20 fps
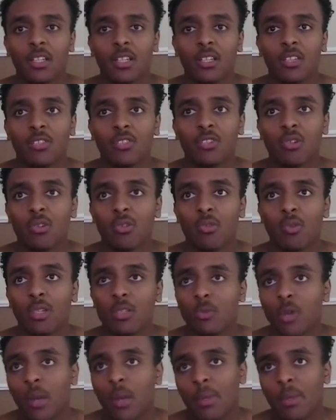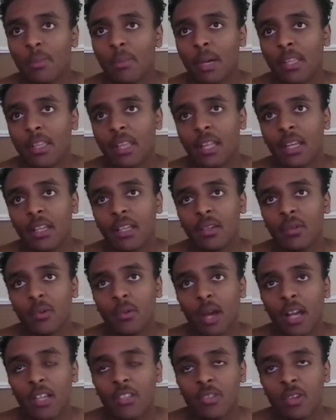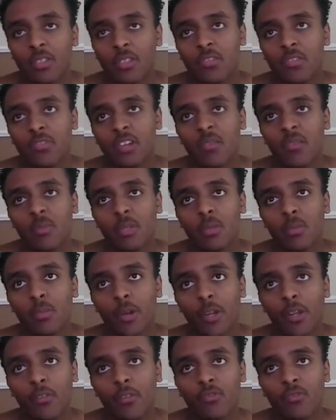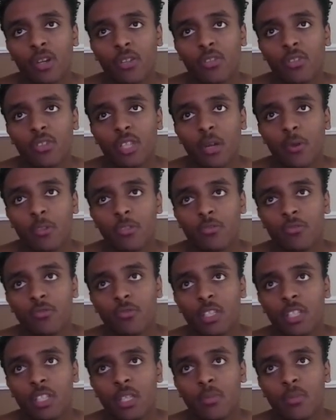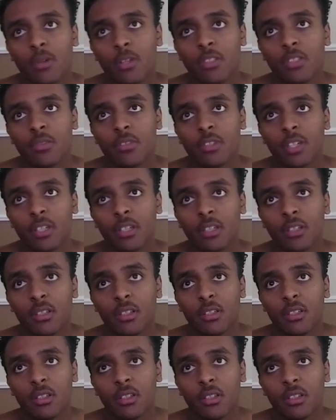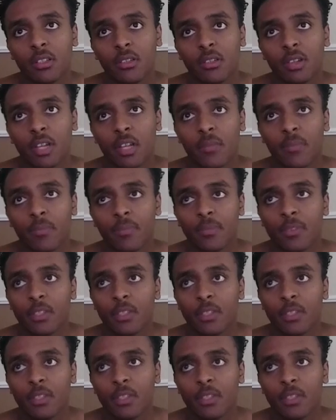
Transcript: So what do I mean by that? I saw this 5-minute break of structure that was really impulsive here, right?